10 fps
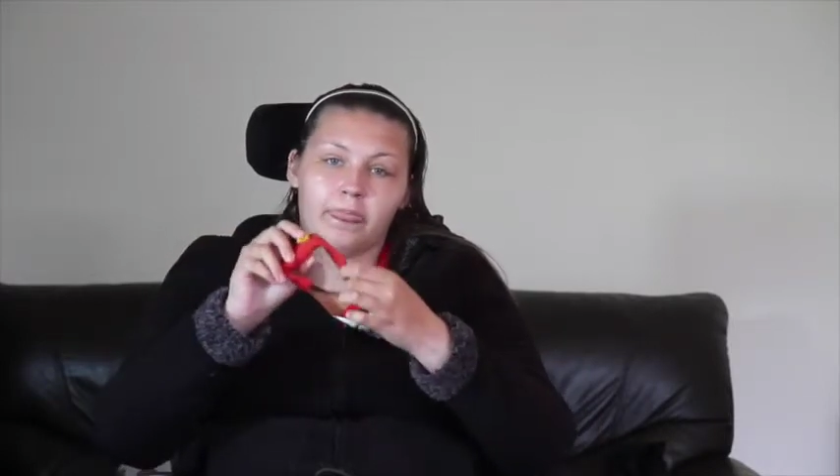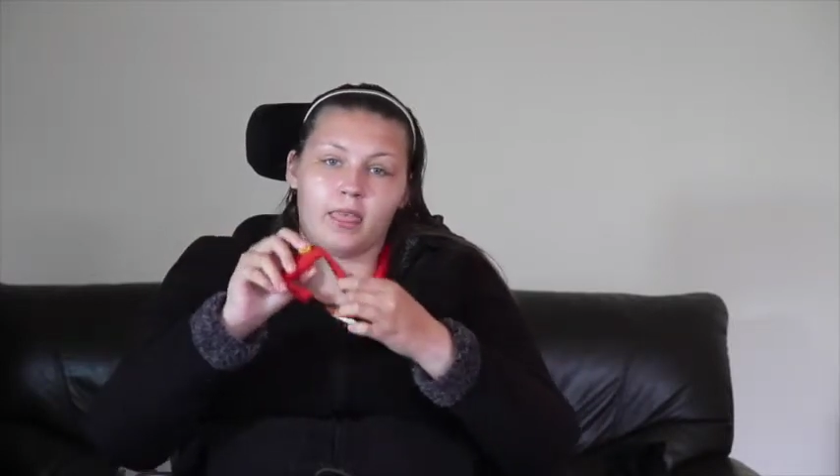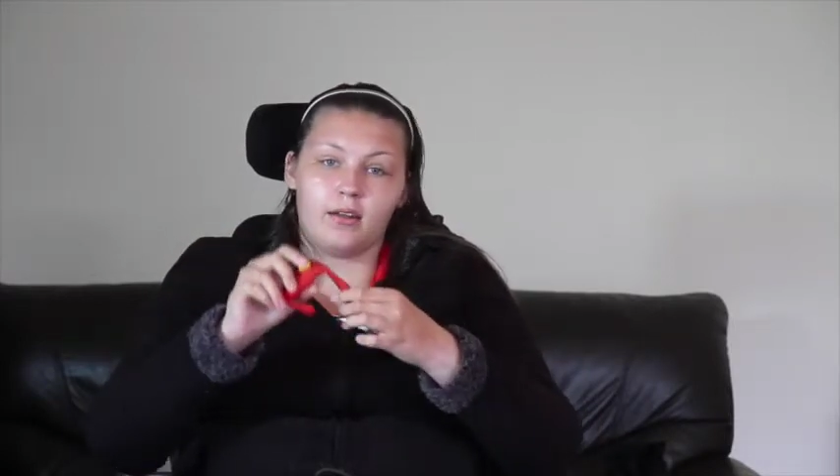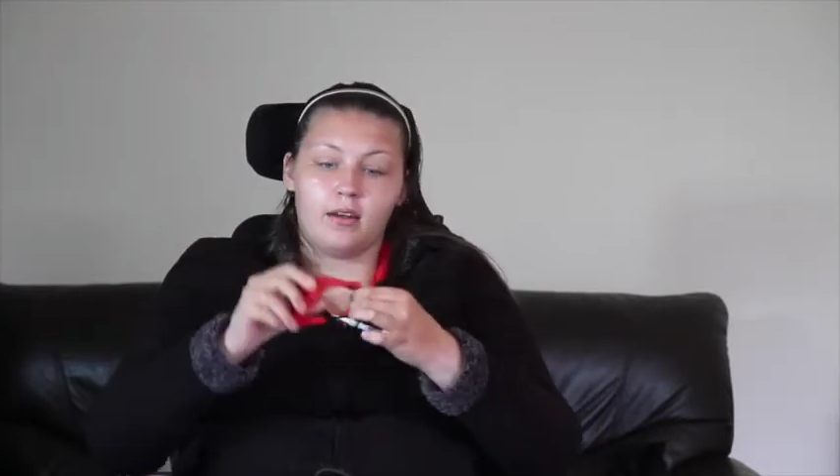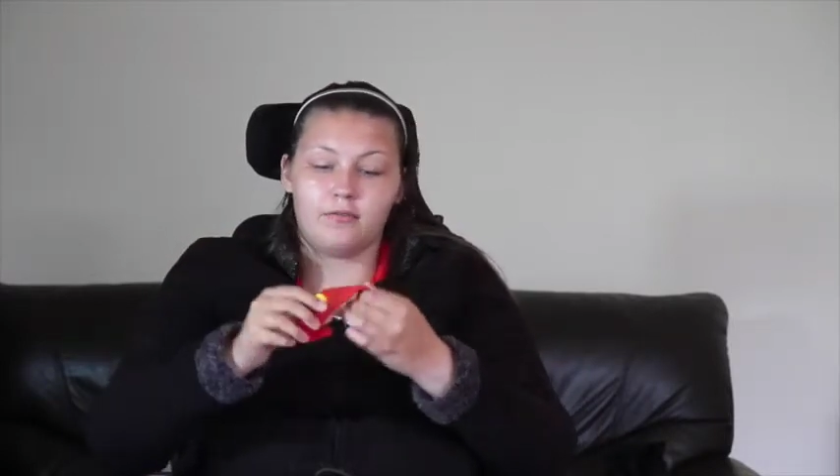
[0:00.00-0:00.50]

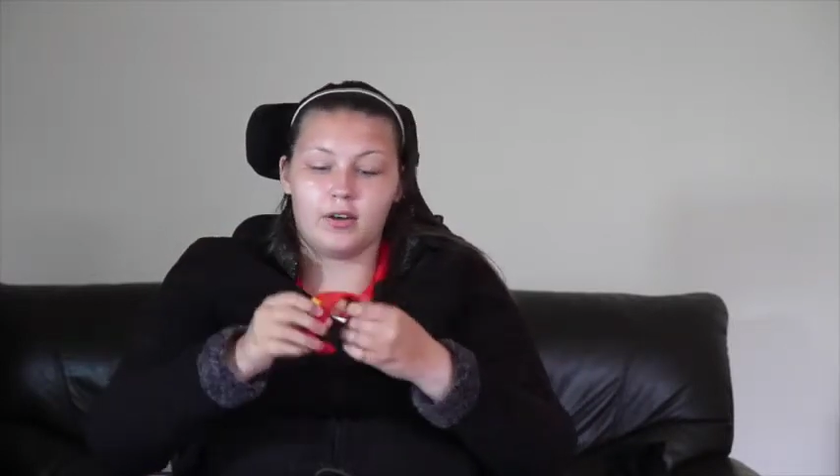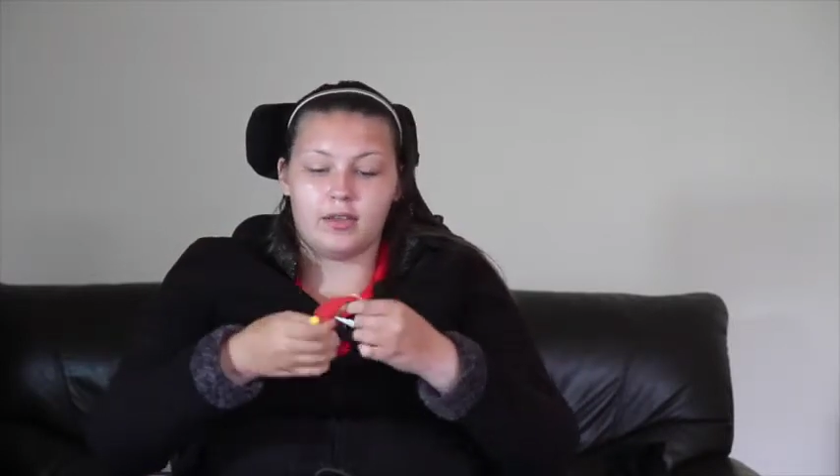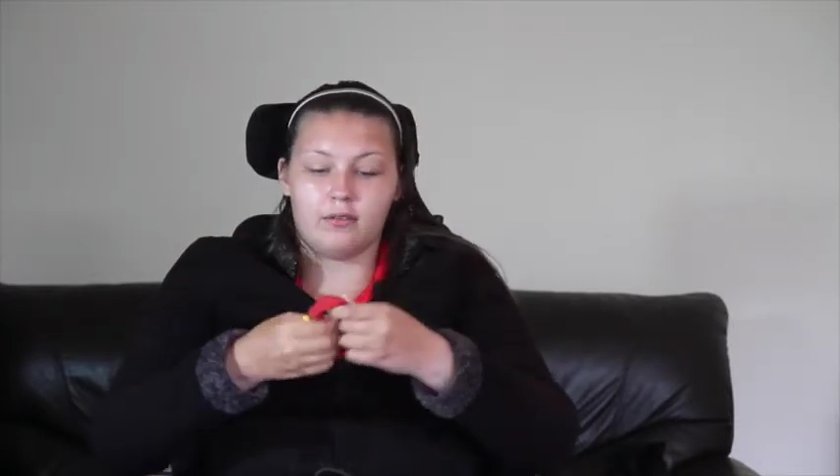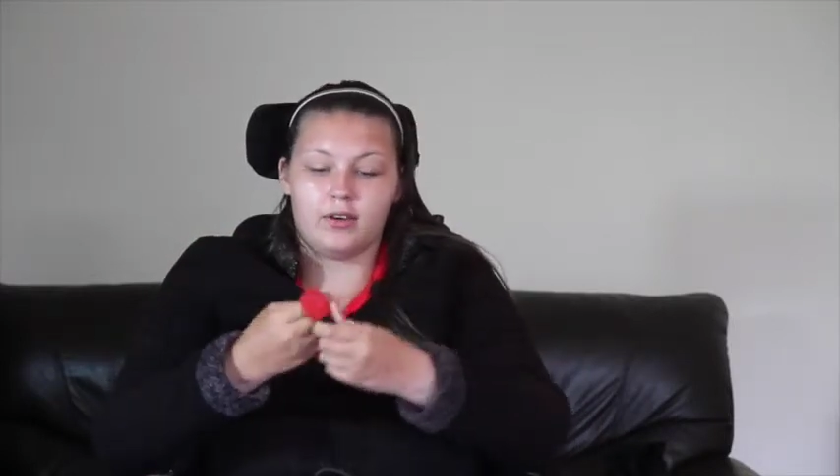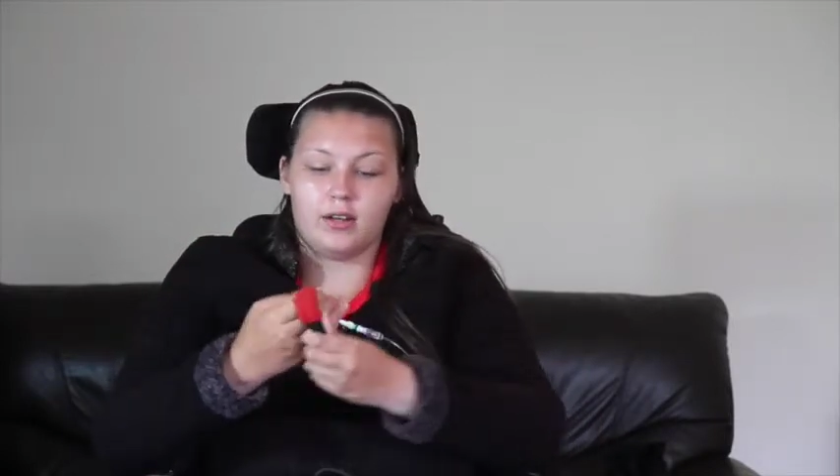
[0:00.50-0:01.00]
And I find
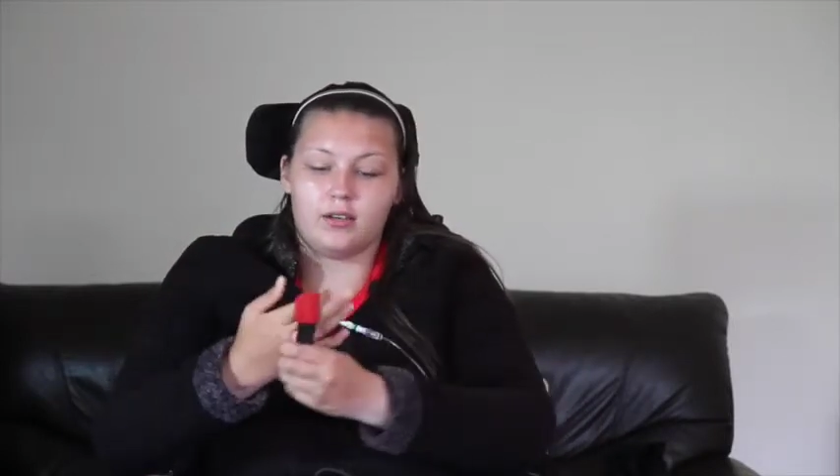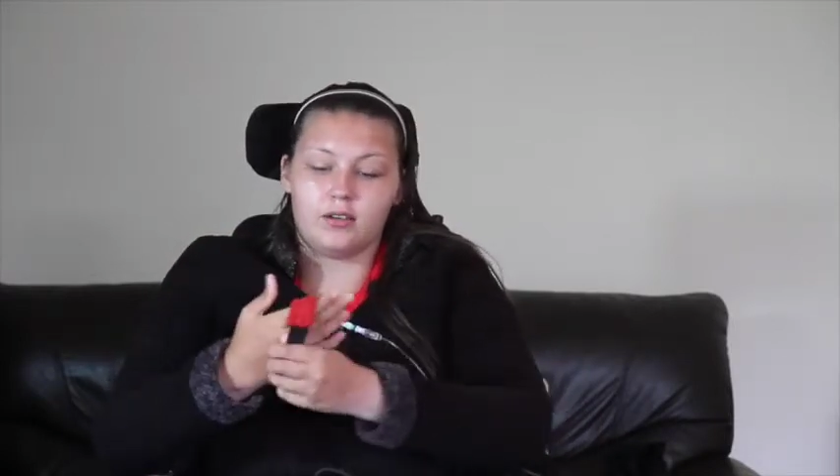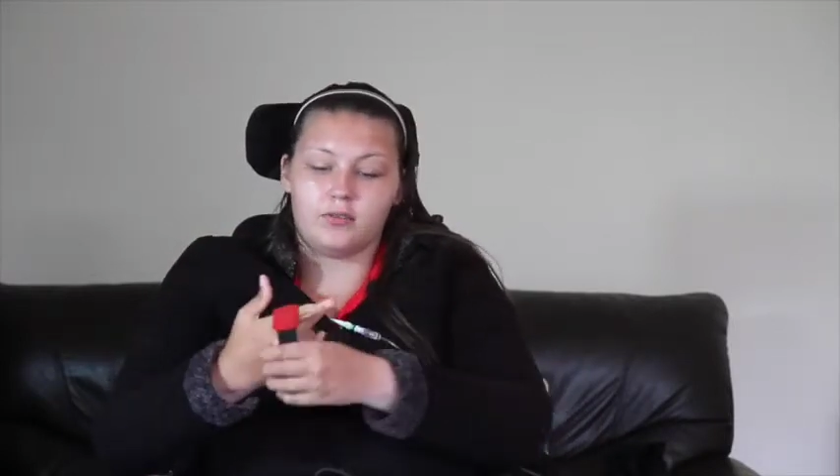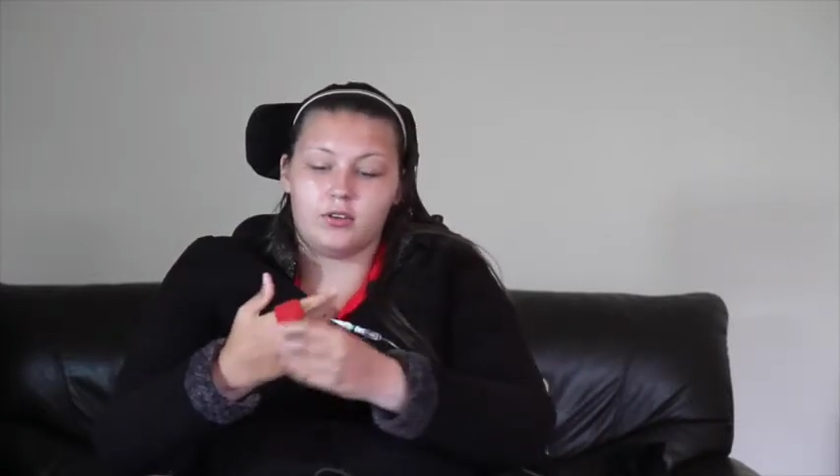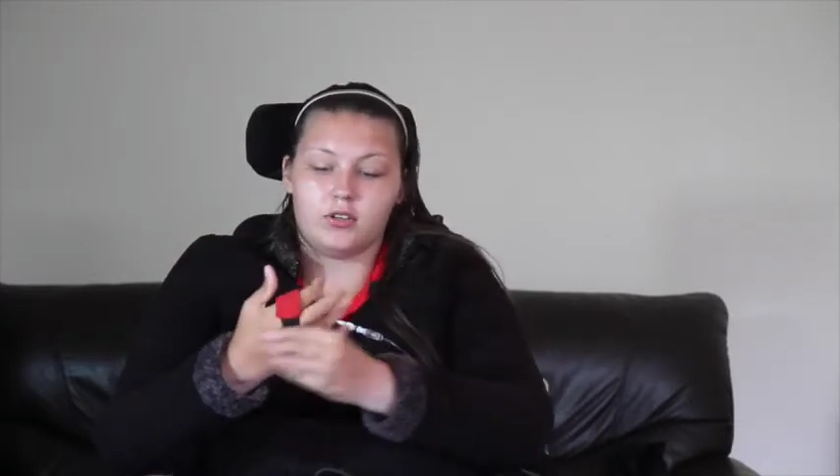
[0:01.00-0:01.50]
that really
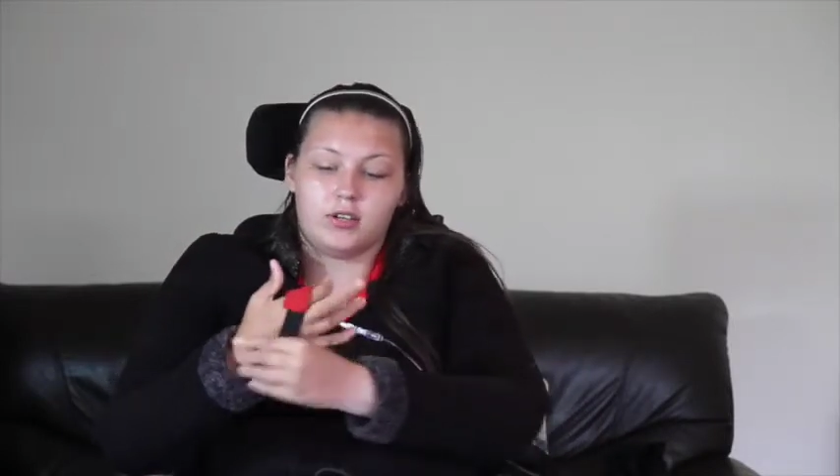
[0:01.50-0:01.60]
useful because